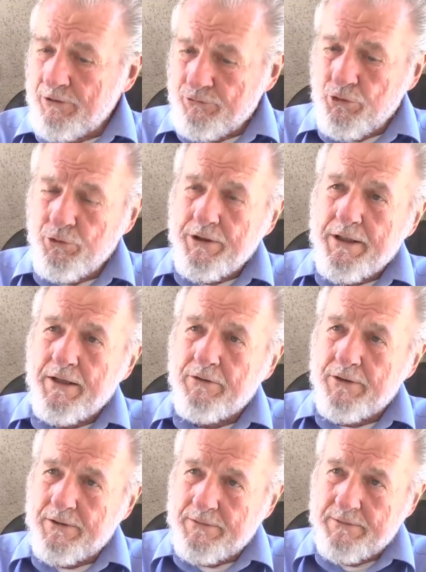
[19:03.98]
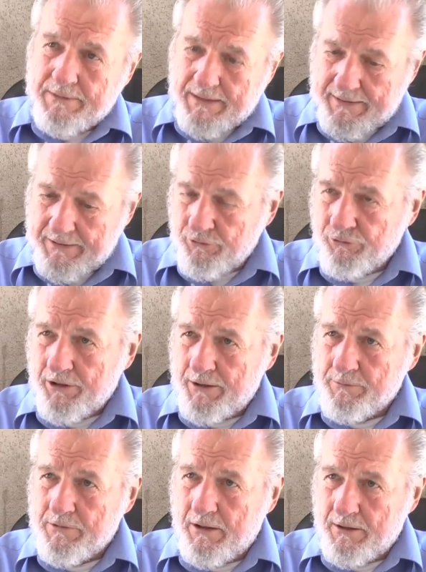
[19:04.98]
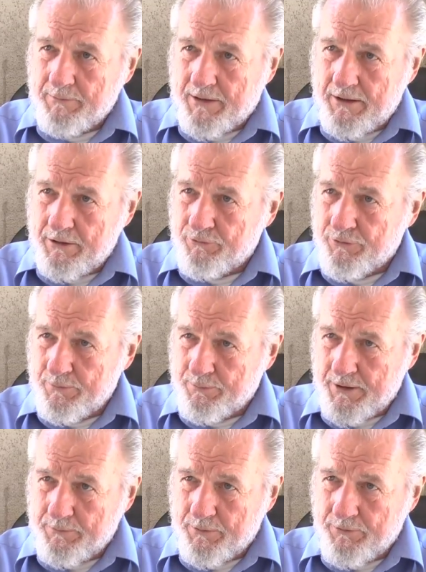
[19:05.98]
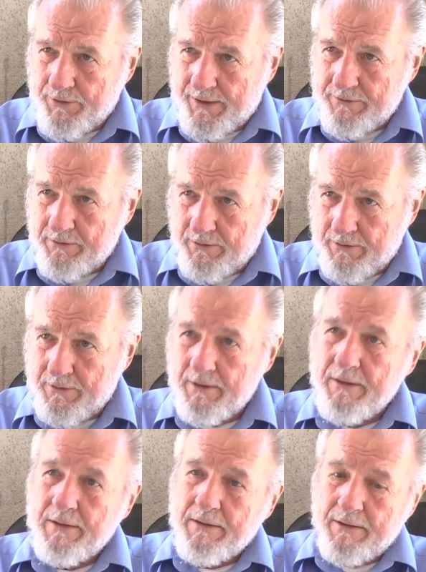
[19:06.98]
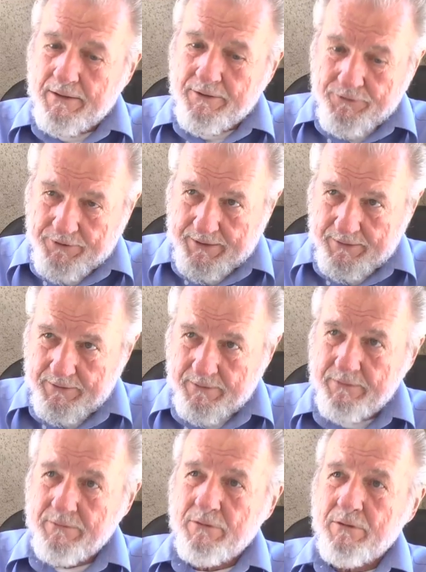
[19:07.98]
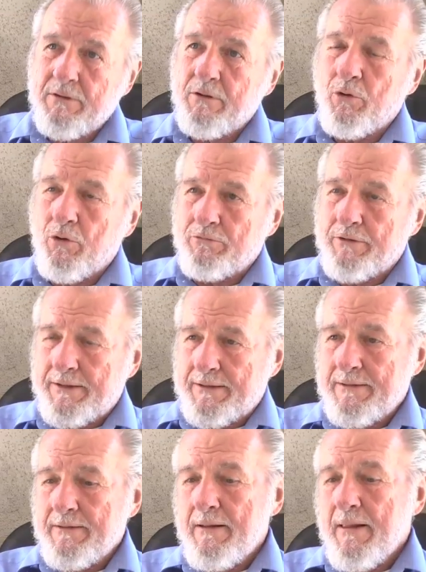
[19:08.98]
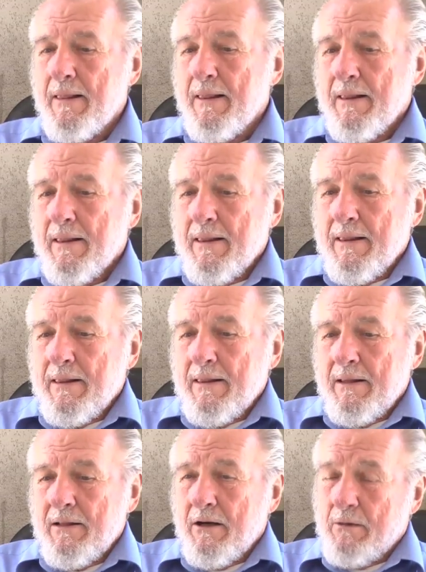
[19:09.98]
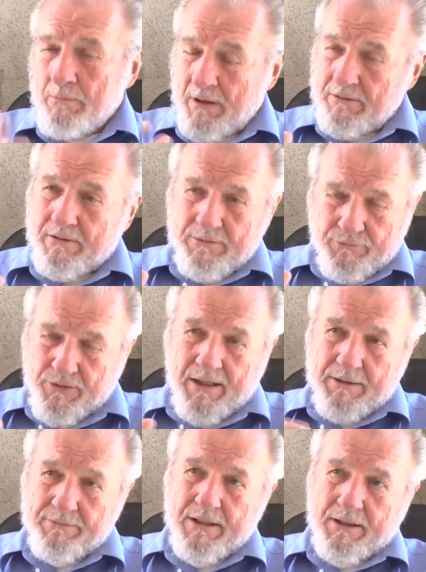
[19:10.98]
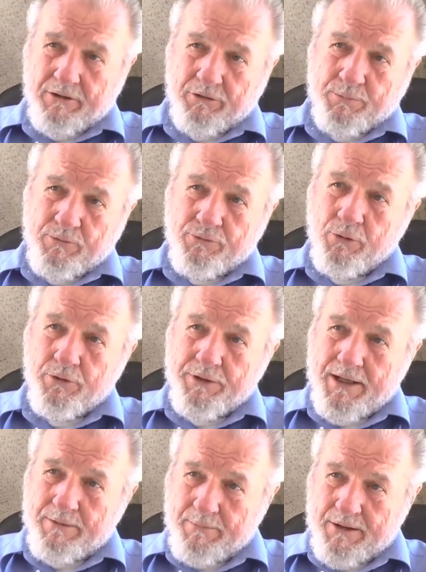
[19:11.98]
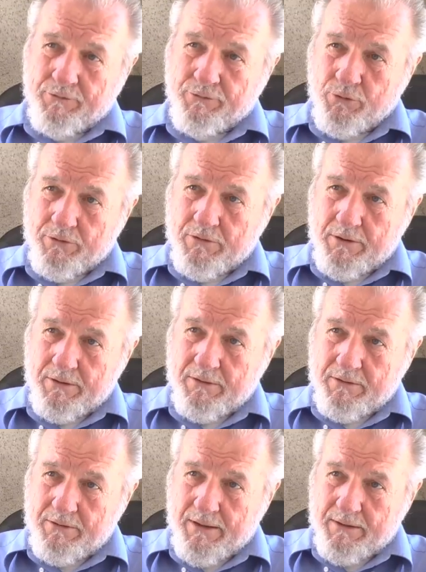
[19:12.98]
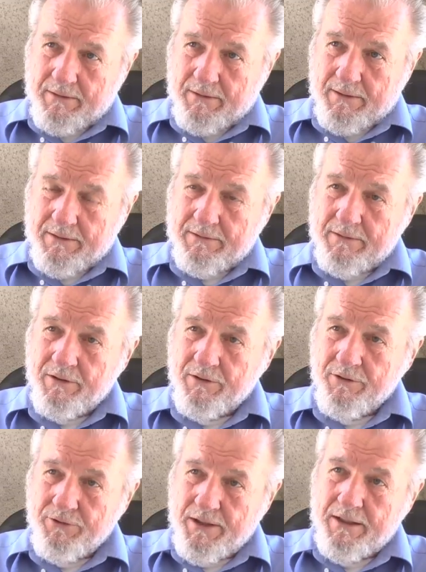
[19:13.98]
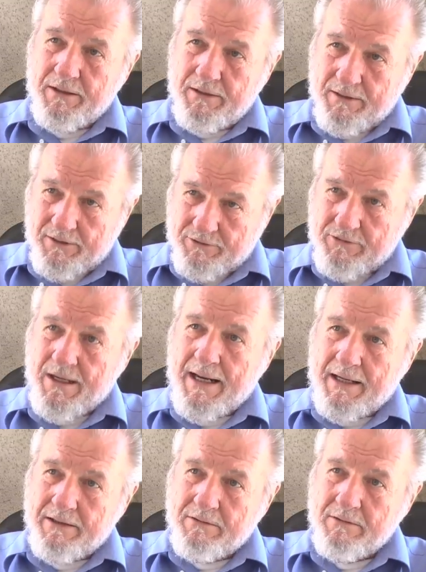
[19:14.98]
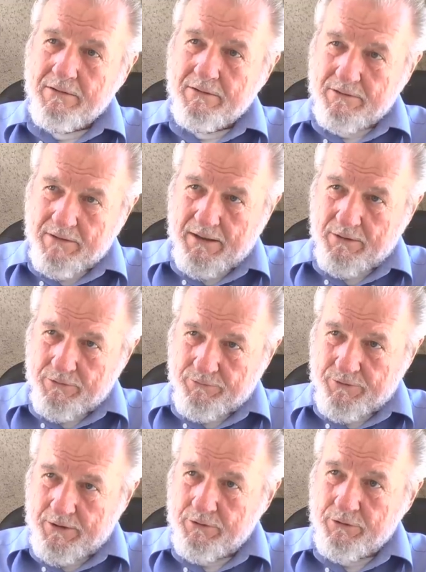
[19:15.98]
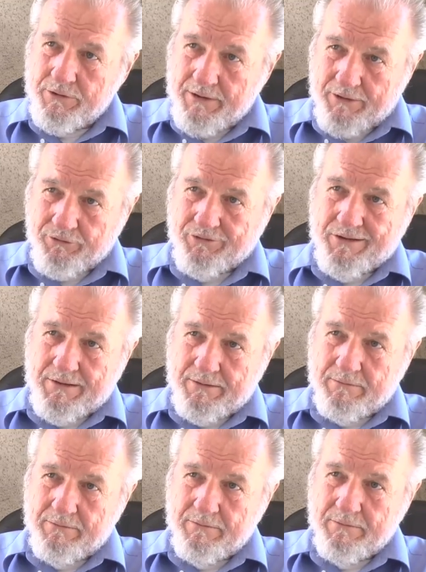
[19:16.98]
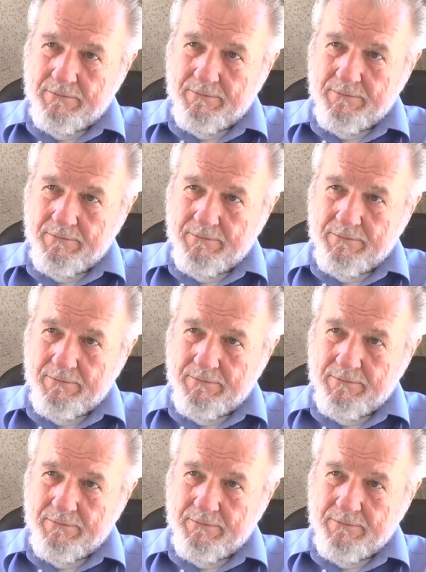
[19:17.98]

to the area and at the same time care for the people that are there already. A month and 5 days before that May 14th deadline, they attacked the town of Deir Yassin.